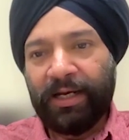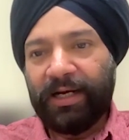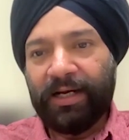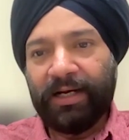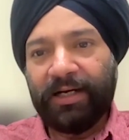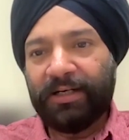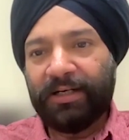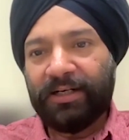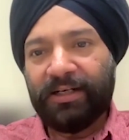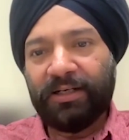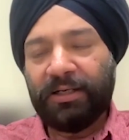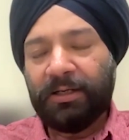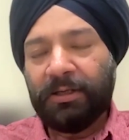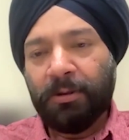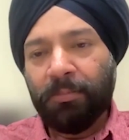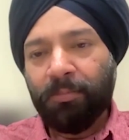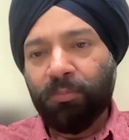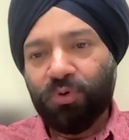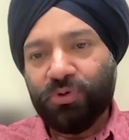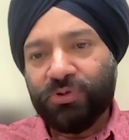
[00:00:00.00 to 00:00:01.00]
and
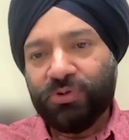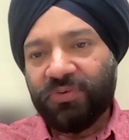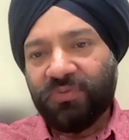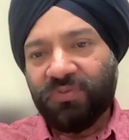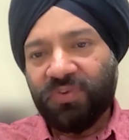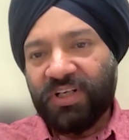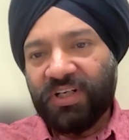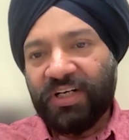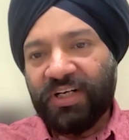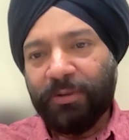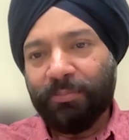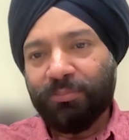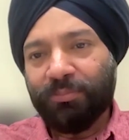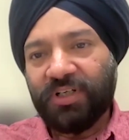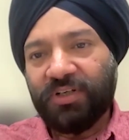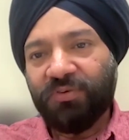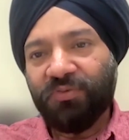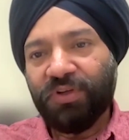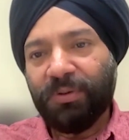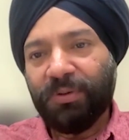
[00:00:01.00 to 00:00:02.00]
most of the times
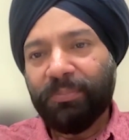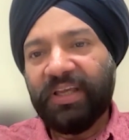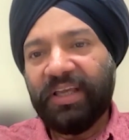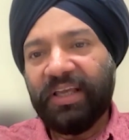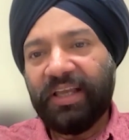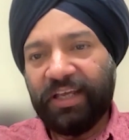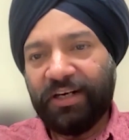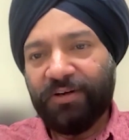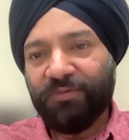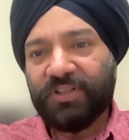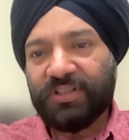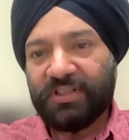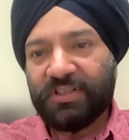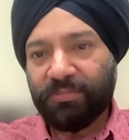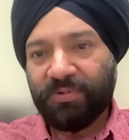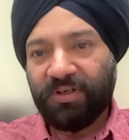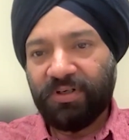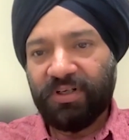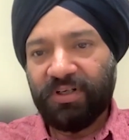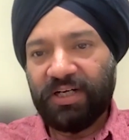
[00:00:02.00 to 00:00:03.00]
it will be
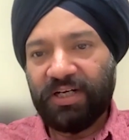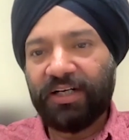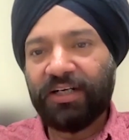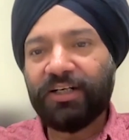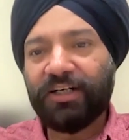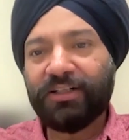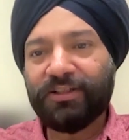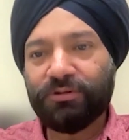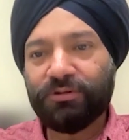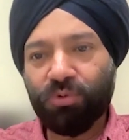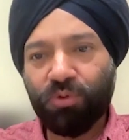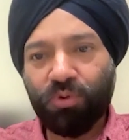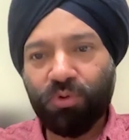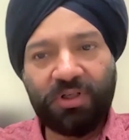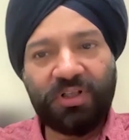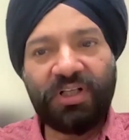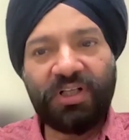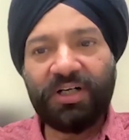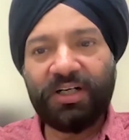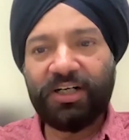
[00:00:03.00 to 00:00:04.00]
invisible. And it is
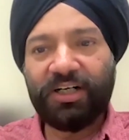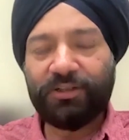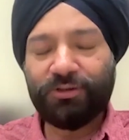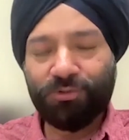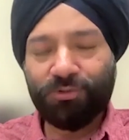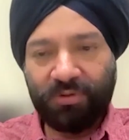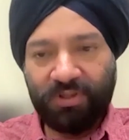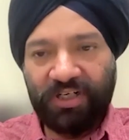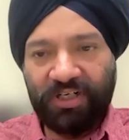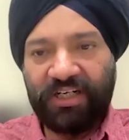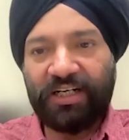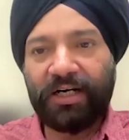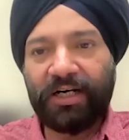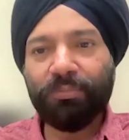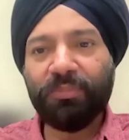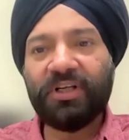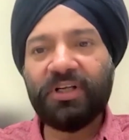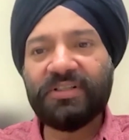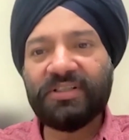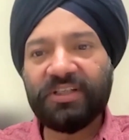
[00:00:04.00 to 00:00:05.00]
good that it
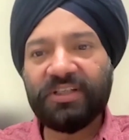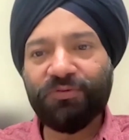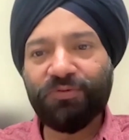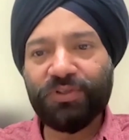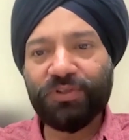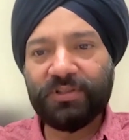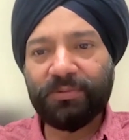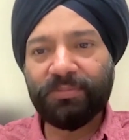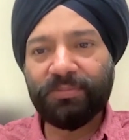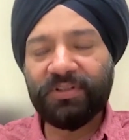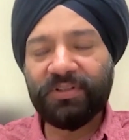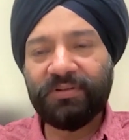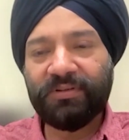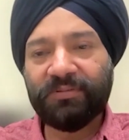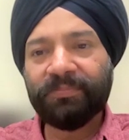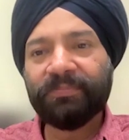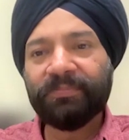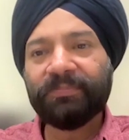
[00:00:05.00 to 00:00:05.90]
remains invisible.